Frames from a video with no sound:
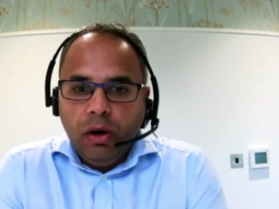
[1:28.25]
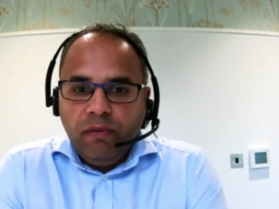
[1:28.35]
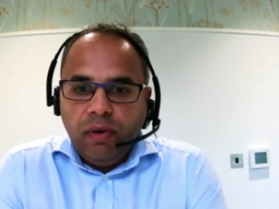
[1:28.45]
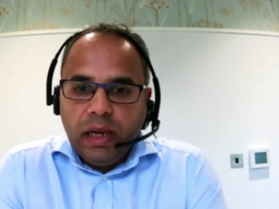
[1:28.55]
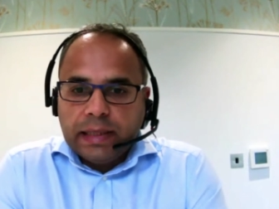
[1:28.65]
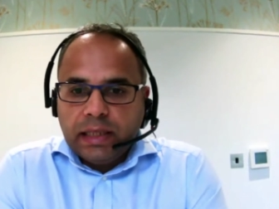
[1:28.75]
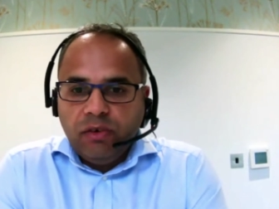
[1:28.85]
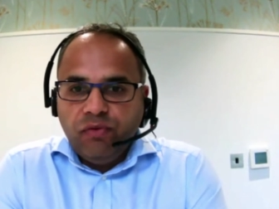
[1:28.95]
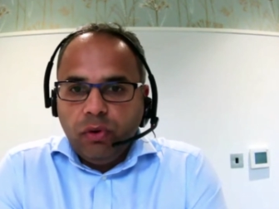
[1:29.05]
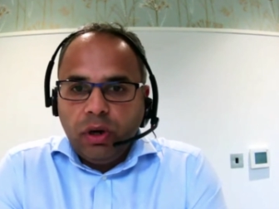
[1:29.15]
of less
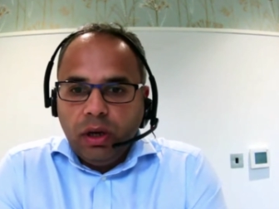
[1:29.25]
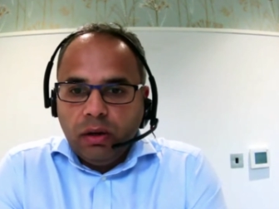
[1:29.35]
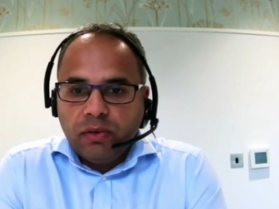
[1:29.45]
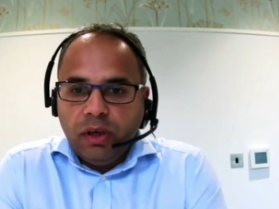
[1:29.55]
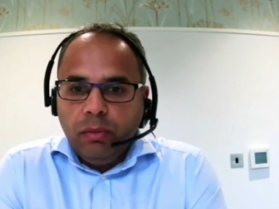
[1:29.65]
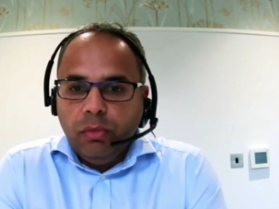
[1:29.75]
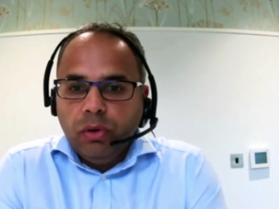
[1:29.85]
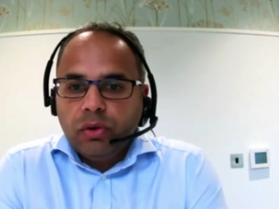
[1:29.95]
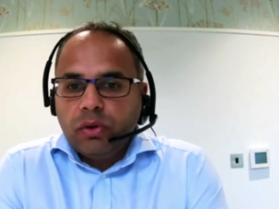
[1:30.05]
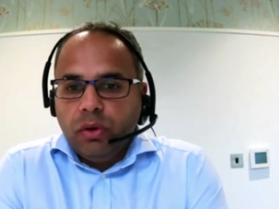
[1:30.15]
than four years in
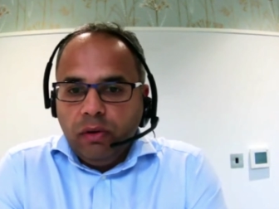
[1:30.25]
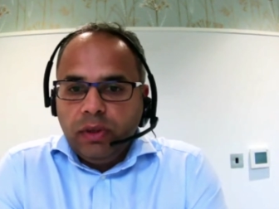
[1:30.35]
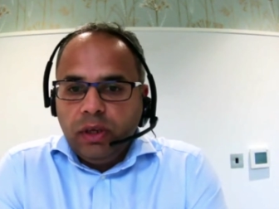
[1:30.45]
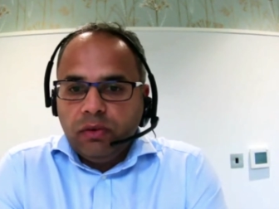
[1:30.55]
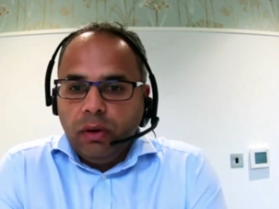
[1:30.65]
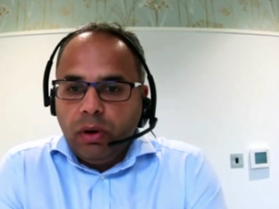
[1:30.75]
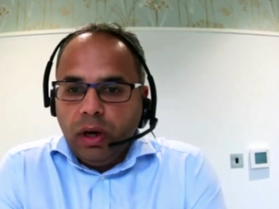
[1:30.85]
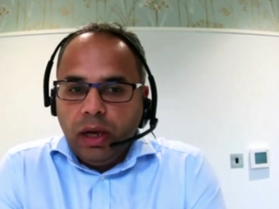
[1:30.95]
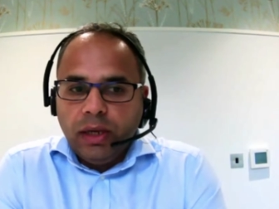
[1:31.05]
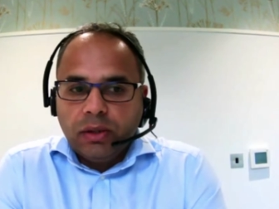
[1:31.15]
most of these
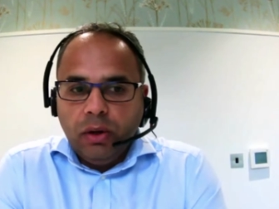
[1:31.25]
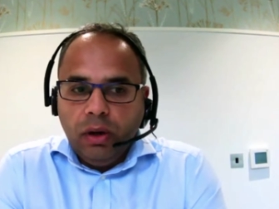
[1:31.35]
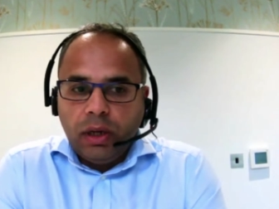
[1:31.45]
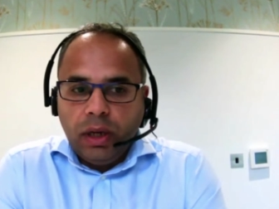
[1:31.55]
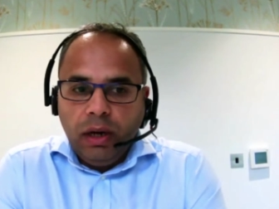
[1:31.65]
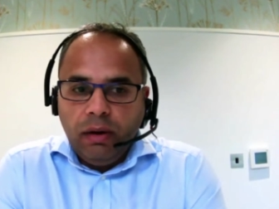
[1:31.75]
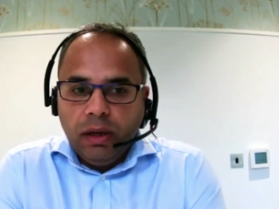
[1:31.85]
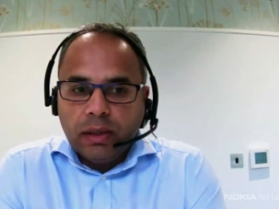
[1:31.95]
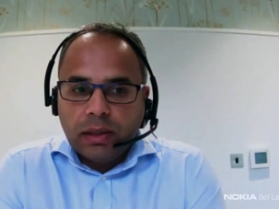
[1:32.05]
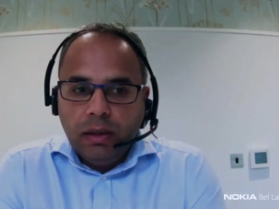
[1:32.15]
localized hot
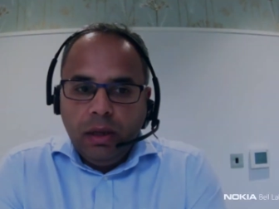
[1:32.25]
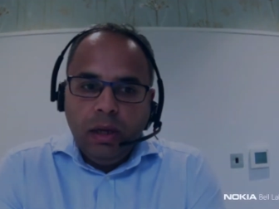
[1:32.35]
areas.